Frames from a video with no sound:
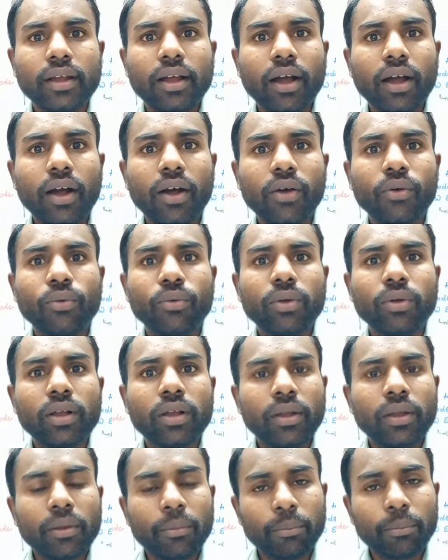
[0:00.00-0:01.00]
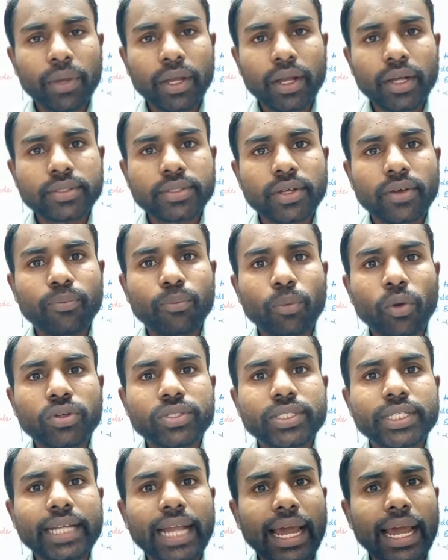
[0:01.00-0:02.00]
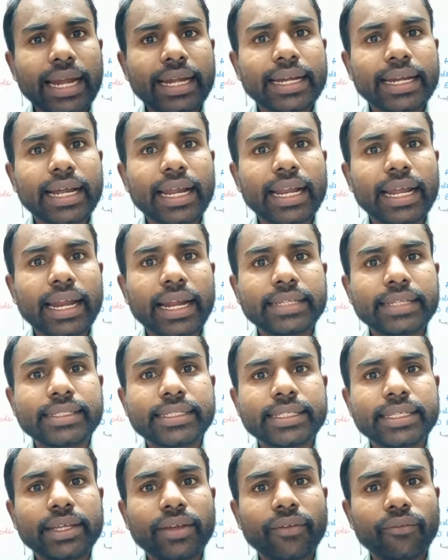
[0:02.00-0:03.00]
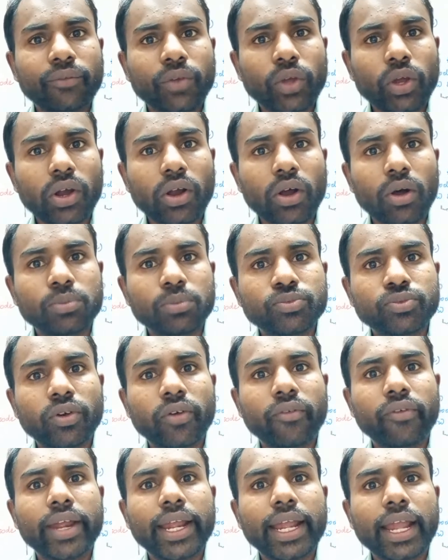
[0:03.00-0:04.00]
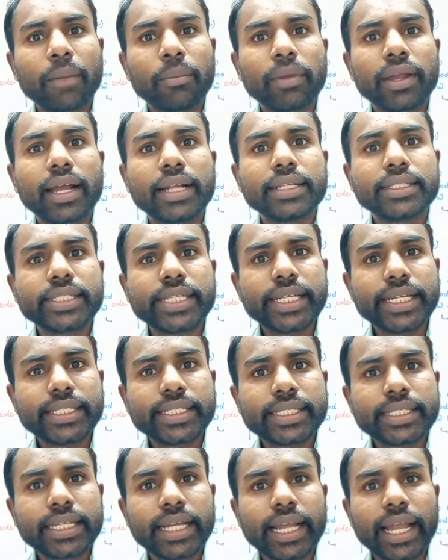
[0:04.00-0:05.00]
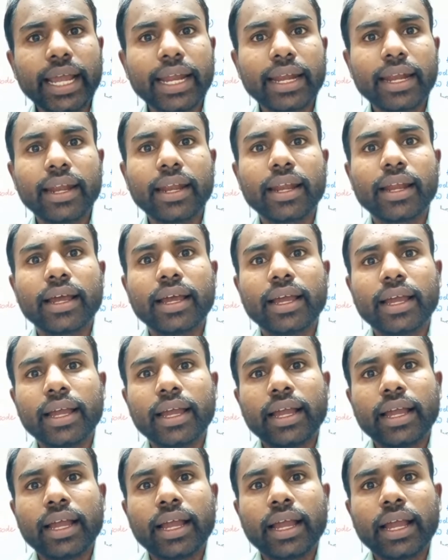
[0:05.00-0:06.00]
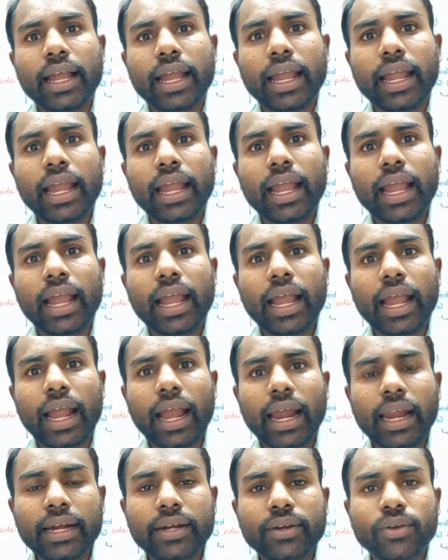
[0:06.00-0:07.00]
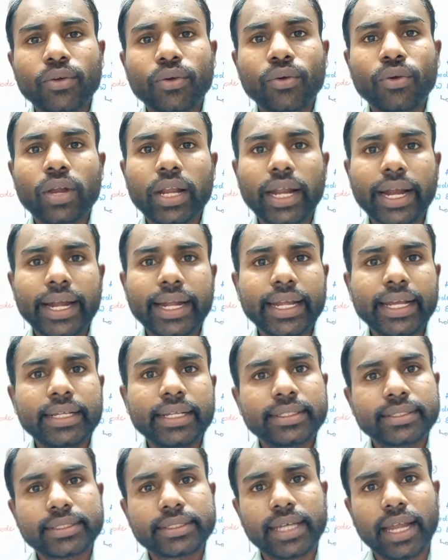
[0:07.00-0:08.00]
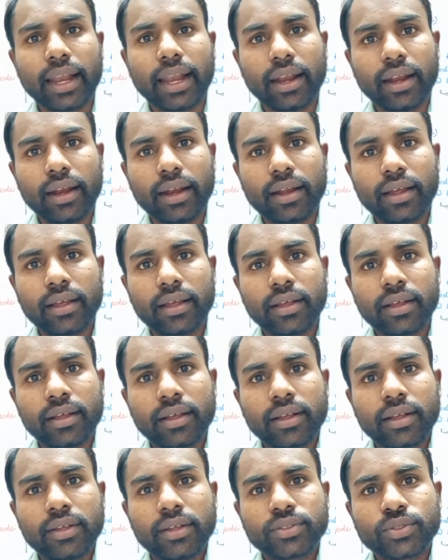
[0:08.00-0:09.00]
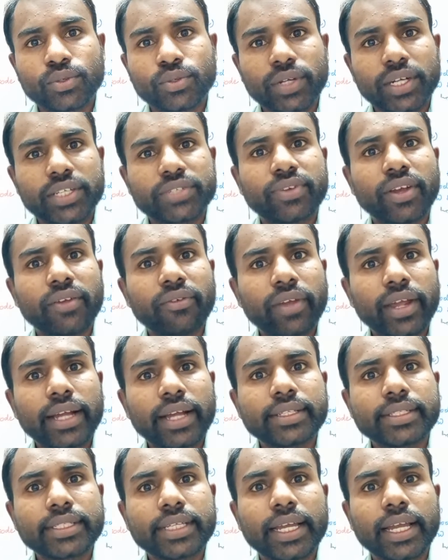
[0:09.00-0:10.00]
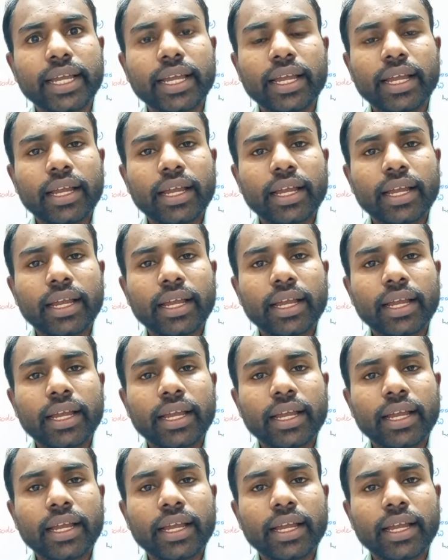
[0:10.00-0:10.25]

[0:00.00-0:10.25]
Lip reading: How? Because of passing electrical energy, we are observing chemical change in electrolytic cell. So that's why we can say